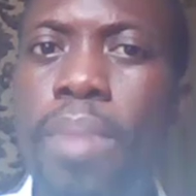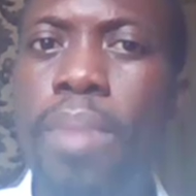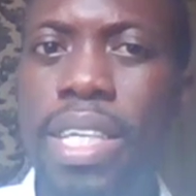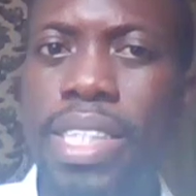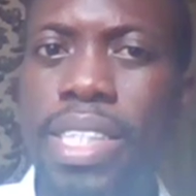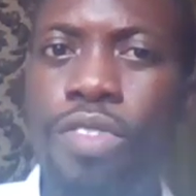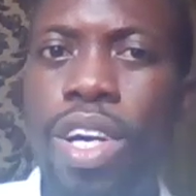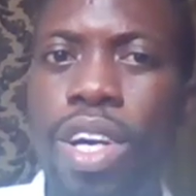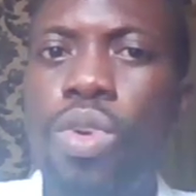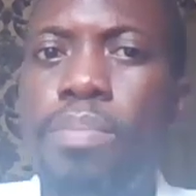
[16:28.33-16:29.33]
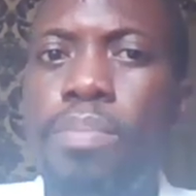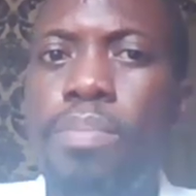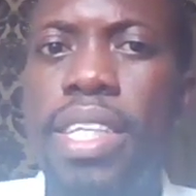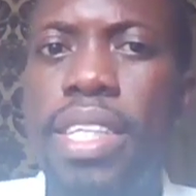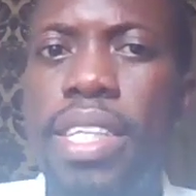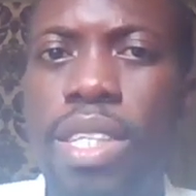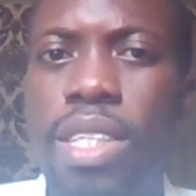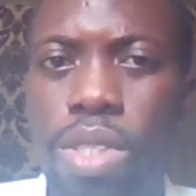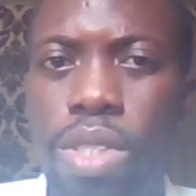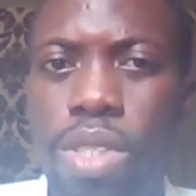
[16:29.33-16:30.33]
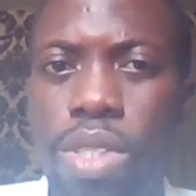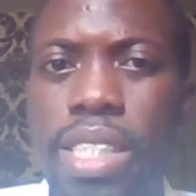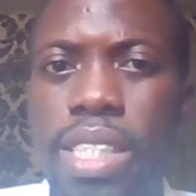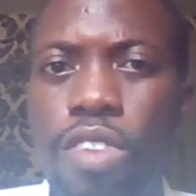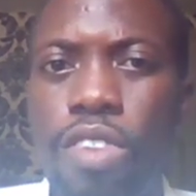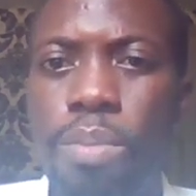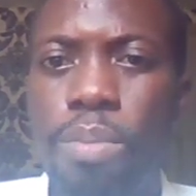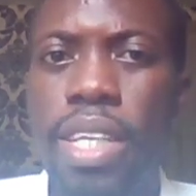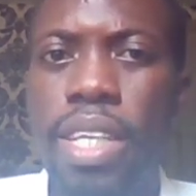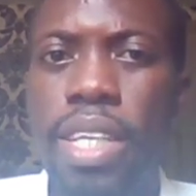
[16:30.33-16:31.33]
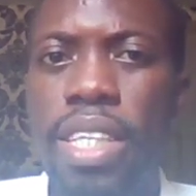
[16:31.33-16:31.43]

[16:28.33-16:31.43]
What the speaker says: master over women. They will still be master over women.